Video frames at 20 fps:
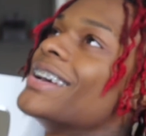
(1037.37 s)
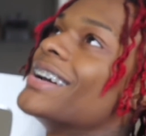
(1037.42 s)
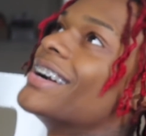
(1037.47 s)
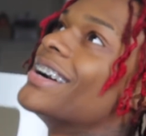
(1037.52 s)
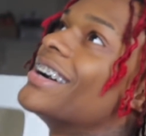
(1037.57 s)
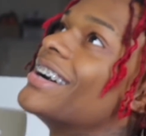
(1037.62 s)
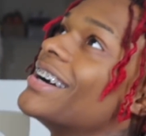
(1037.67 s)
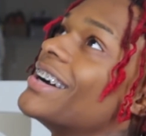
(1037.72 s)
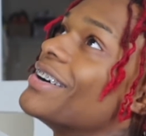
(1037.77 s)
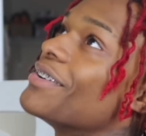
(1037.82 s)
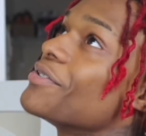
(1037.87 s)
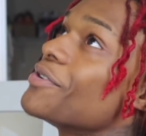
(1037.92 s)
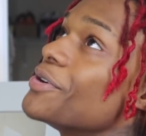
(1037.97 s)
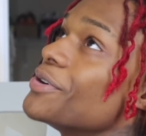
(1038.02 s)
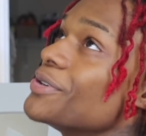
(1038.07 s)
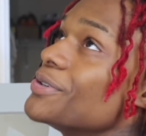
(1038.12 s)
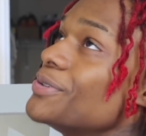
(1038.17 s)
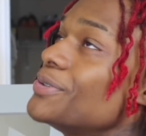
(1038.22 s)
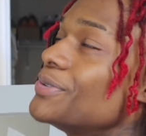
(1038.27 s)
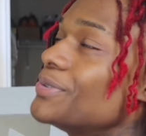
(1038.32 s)
Uh,
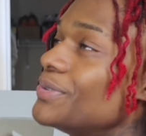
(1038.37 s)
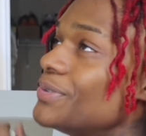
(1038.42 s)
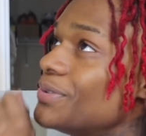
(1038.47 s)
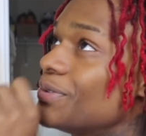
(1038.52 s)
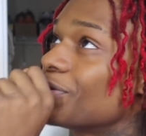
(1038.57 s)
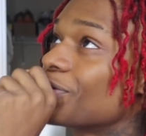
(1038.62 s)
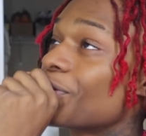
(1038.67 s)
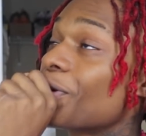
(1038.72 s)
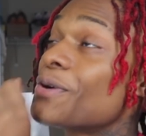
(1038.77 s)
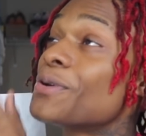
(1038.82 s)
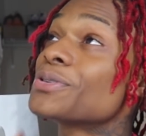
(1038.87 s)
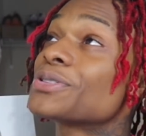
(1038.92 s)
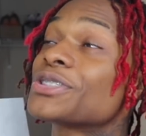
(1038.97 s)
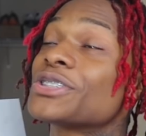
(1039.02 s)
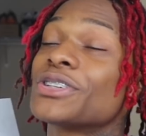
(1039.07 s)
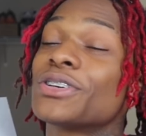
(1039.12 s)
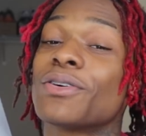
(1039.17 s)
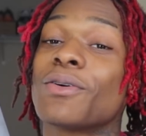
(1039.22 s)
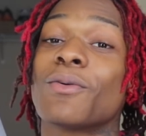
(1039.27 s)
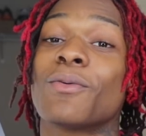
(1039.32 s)
roll, roll
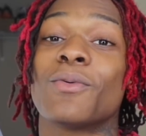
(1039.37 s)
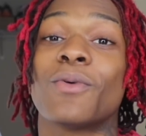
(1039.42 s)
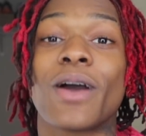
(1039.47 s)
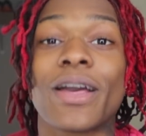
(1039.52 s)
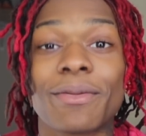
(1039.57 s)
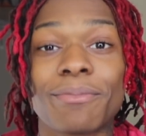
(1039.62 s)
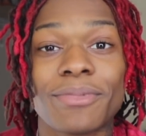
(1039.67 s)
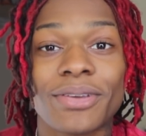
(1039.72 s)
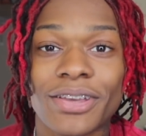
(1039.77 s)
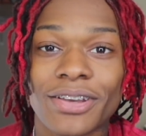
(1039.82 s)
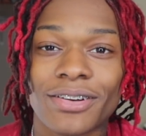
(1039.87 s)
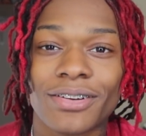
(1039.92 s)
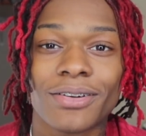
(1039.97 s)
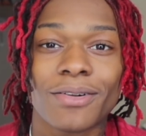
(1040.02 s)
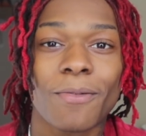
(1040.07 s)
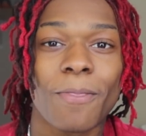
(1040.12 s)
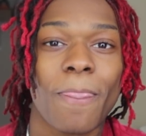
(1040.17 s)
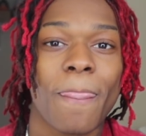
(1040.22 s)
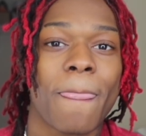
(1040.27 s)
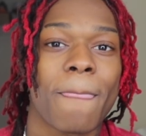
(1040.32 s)
to one mil,
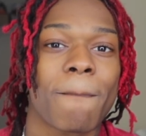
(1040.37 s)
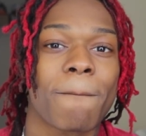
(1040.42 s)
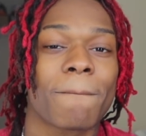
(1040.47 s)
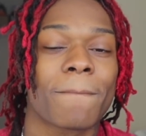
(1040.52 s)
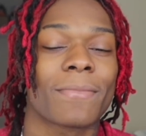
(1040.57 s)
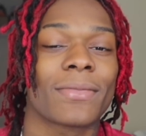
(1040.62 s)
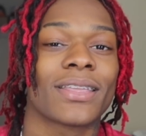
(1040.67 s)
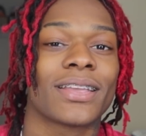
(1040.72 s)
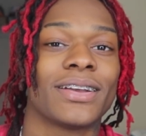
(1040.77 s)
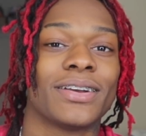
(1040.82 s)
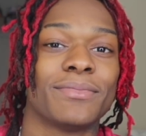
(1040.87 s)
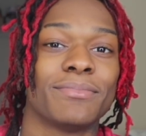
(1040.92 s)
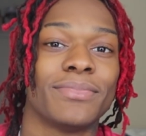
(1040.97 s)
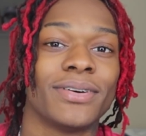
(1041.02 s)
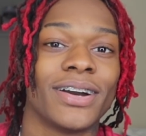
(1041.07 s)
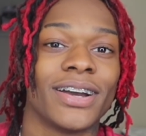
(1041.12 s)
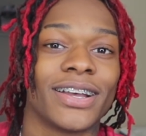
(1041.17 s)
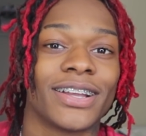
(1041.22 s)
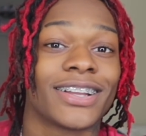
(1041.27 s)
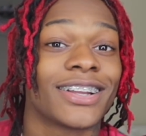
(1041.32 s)

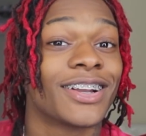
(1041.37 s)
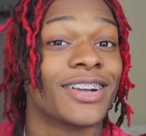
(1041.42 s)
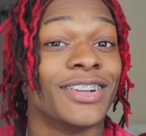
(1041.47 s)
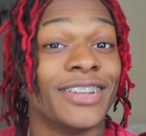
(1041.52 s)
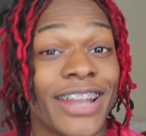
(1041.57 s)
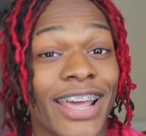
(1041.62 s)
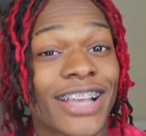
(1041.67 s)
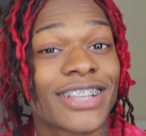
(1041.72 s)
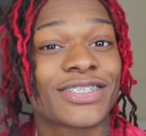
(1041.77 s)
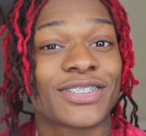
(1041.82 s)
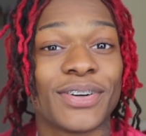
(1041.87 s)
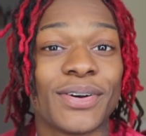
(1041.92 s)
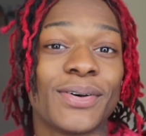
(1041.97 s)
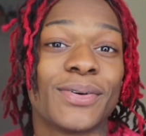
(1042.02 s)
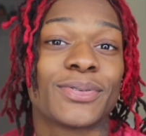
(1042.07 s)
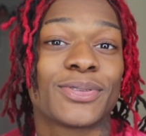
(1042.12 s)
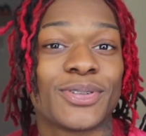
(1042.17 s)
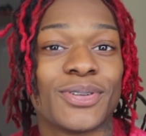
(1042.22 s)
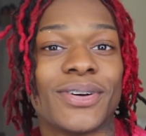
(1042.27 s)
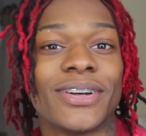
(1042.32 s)
but next
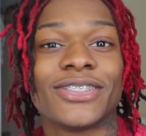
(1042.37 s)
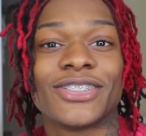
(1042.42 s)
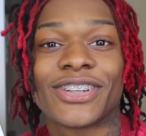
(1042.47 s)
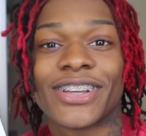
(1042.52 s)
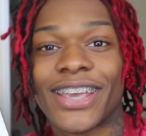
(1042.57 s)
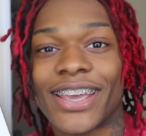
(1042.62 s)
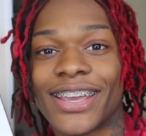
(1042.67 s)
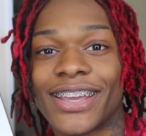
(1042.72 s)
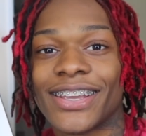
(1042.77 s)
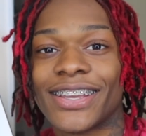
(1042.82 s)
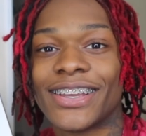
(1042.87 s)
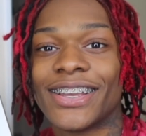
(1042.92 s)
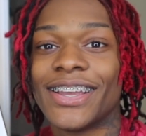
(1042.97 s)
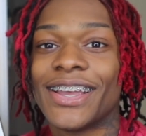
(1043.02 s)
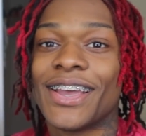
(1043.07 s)
goal 200k.